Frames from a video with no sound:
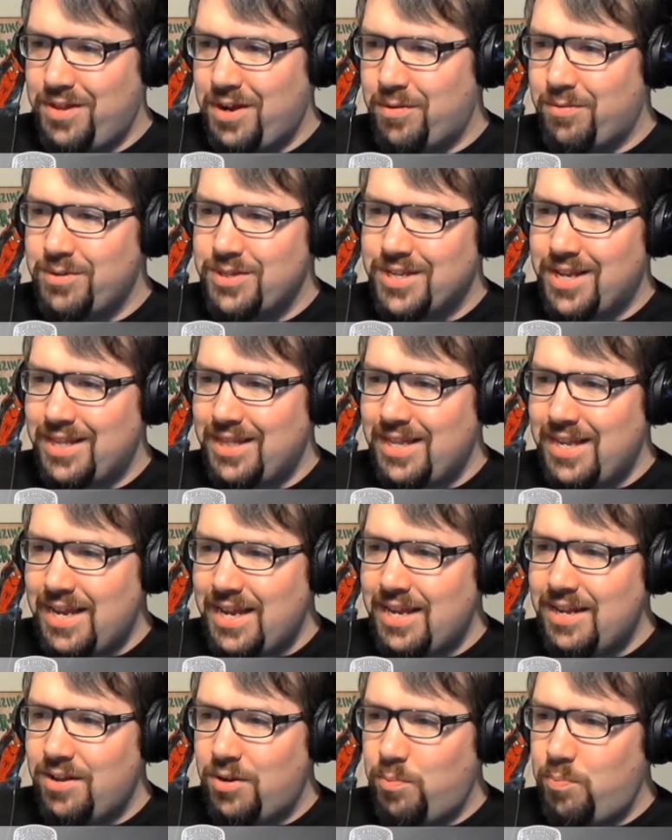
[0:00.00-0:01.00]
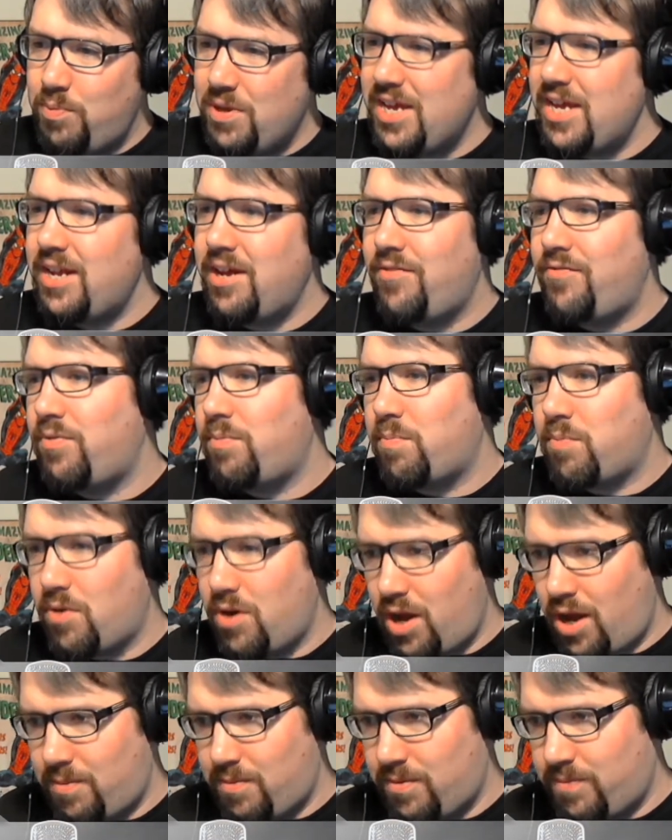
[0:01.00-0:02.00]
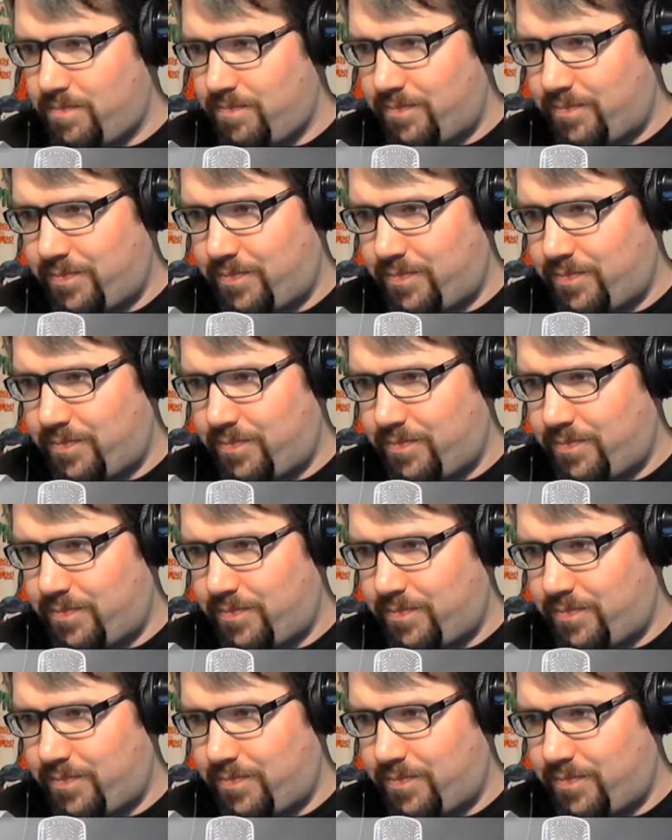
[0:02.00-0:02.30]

there was a little bit of a problem.